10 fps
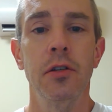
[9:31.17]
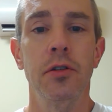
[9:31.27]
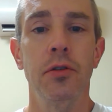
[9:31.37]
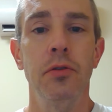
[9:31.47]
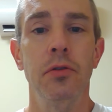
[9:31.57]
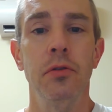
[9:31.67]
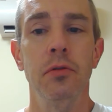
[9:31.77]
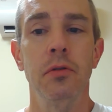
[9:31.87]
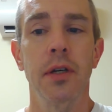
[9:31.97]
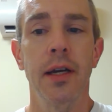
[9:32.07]

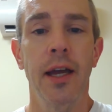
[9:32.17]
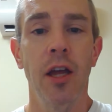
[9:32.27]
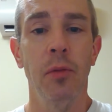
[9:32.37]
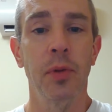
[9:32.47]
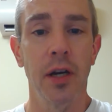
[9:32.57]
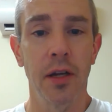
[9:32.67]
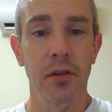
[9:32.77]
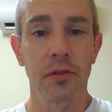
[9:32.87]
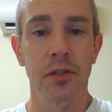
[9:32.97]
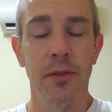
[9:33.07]
to help
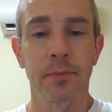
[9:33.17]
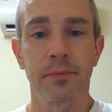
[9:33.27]
others,